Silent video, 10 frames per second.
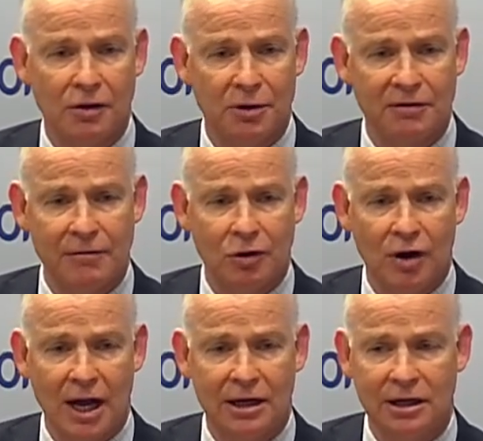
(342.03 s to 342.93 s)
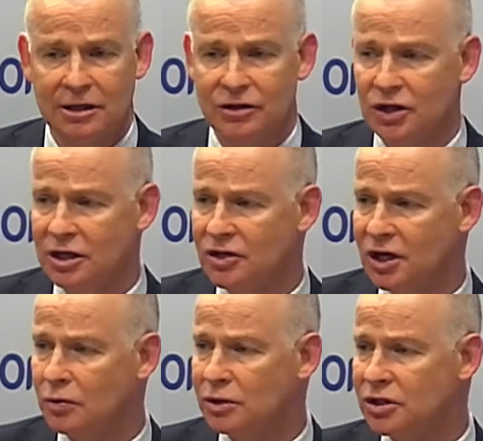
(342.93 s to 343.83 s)
that we've ever run in
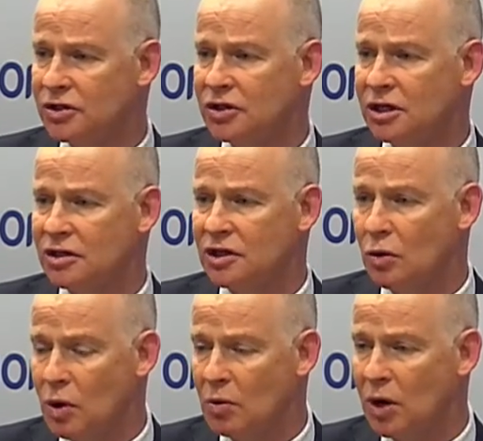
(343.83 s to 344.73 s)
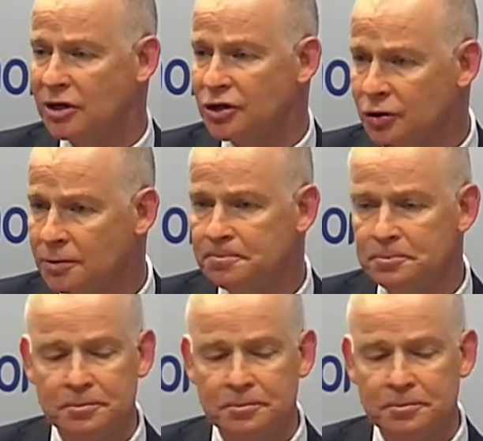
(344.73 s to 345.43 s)
CSL, which is CSL 112.